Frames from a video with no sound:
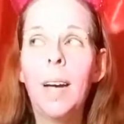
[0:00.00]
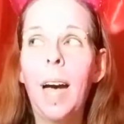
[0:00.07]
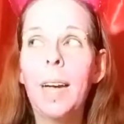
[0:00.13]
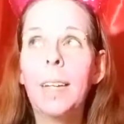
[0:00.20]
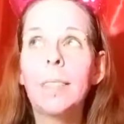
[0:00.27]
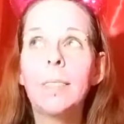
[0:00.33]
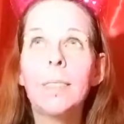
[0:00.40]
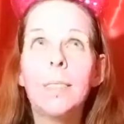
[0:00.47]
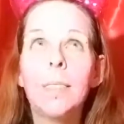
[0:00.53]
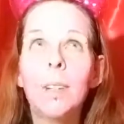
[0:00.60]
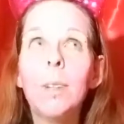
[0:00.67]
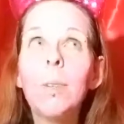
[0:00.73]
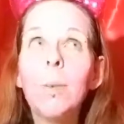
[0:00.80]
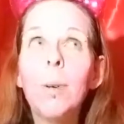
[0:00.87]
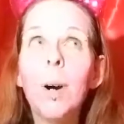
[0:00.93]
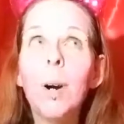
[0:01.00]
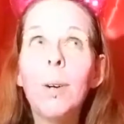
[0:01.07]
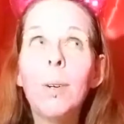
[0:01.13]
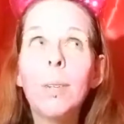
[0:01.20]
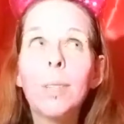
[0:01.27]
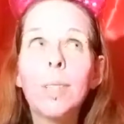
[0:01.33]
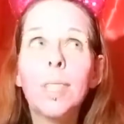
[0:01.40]
I can still
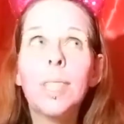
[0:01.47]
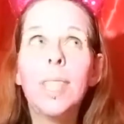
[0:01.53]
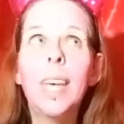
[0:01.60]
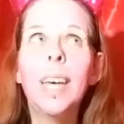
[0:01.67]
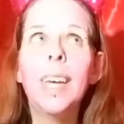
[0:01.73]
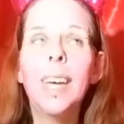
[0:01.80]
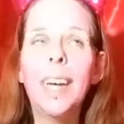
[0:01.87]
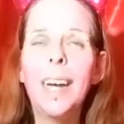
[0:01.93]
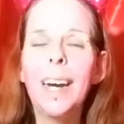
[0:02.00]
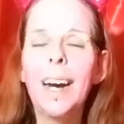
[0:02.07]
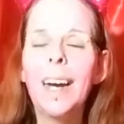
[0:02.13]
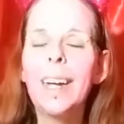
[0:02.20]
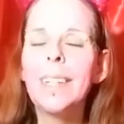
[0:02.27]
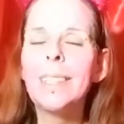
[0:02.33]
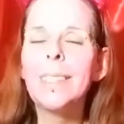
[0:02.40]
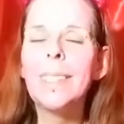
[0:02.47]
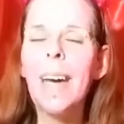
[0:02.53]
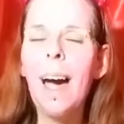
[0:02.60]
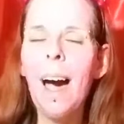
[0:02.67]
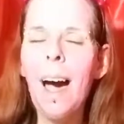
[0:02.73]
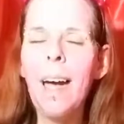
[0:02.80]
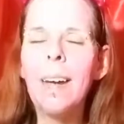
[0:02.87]
quote the
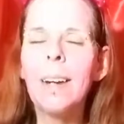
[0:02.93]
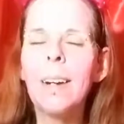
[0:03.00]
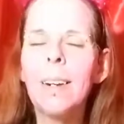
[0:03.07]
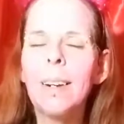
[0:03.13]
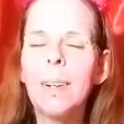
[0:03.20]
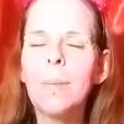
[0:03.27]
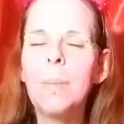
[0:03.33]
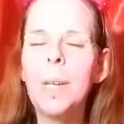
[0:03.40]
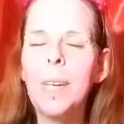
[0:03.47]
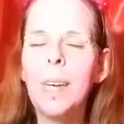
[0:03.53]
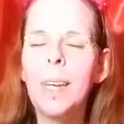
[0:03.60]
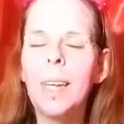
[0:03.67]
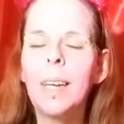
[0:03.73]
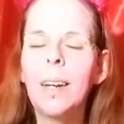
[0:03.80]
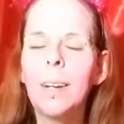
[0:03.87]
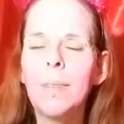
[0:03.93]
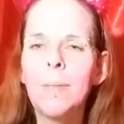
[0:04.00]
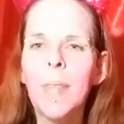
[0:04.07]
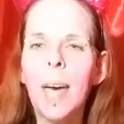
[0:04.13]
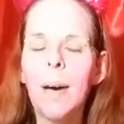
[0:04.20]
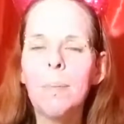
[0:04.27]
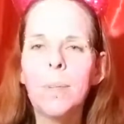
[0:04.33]
entire beginning of
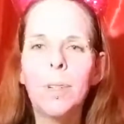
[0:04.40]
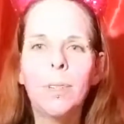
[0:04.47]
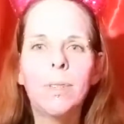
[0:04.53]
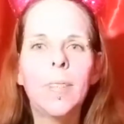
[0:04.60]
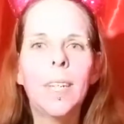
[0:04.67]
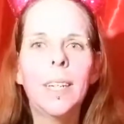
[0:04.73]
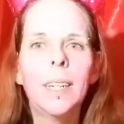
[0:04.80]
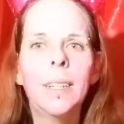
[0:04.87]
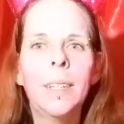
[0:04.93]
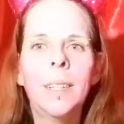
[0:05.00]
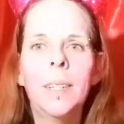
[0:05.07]
that movie.